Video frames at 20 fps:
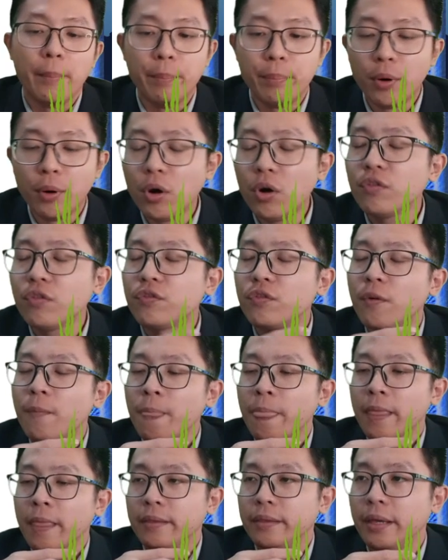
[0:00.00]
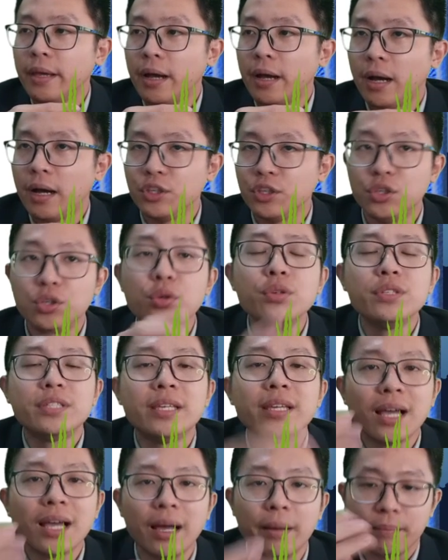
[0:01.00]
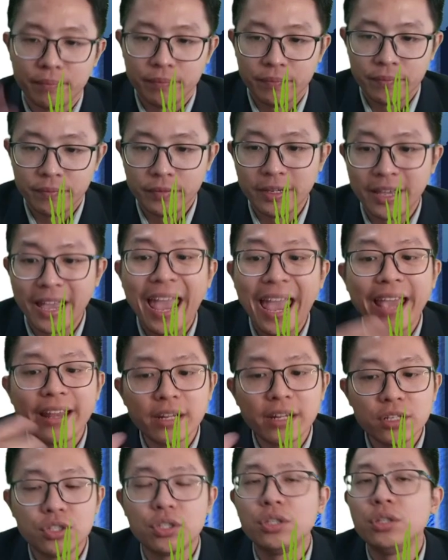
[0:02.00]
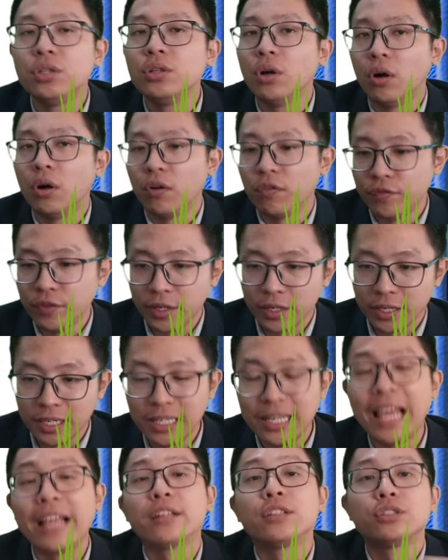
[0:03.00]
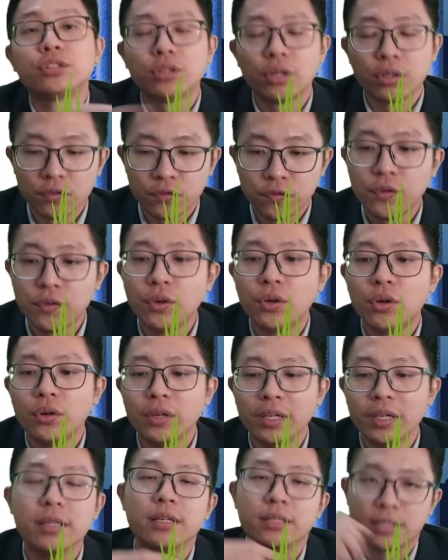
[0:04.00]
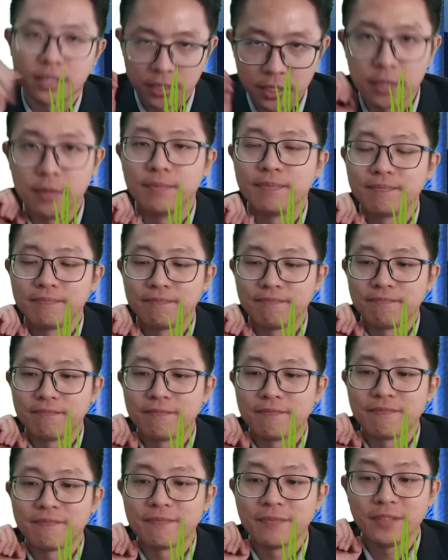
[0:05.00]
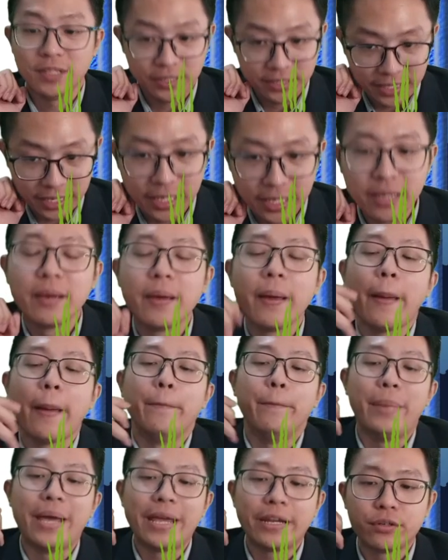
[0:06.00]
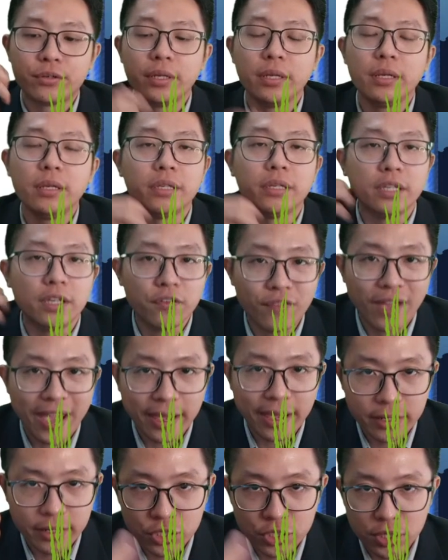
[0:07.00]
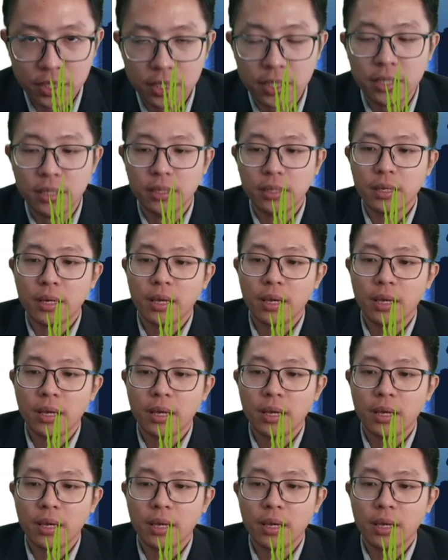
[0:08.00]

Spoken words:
both they are using up the energy of the electron flow in the circuit. Okay, battery give energy